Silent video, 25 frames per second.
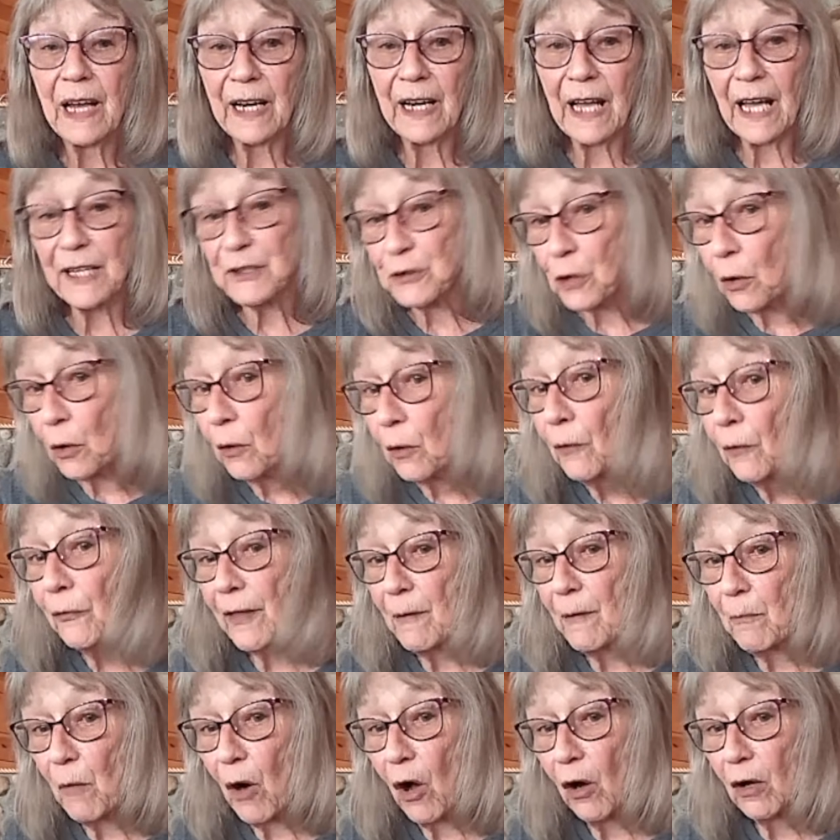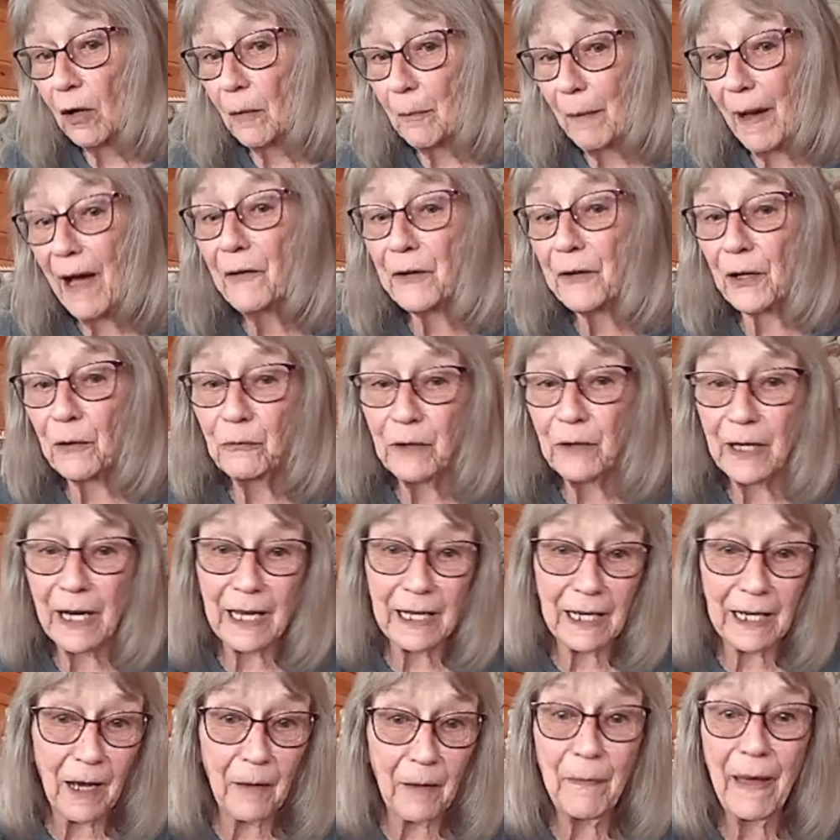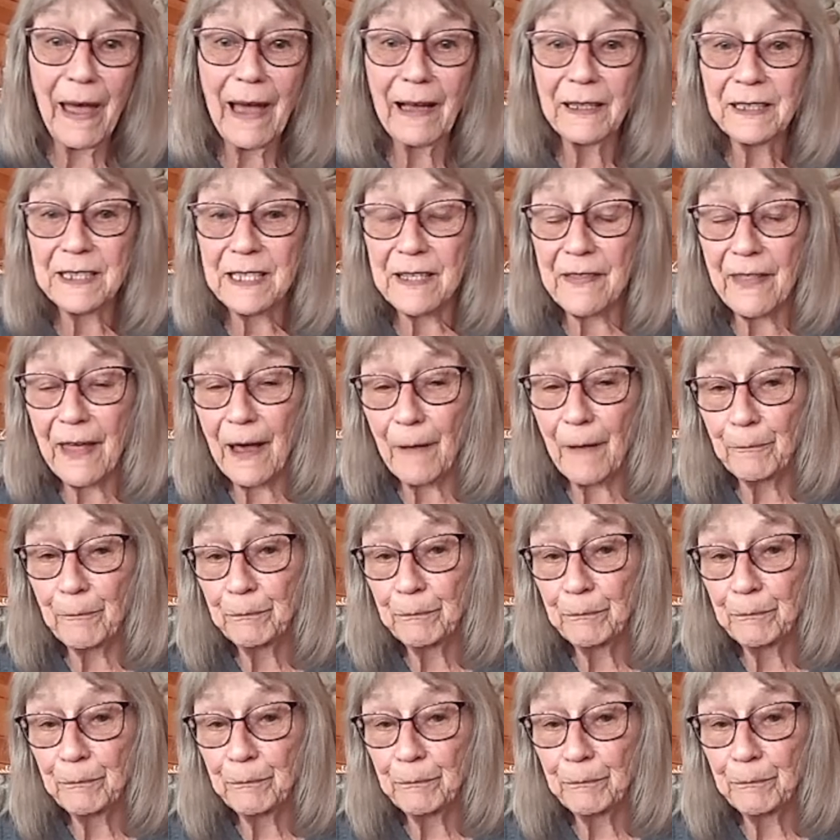I told them all about it when I got back to them.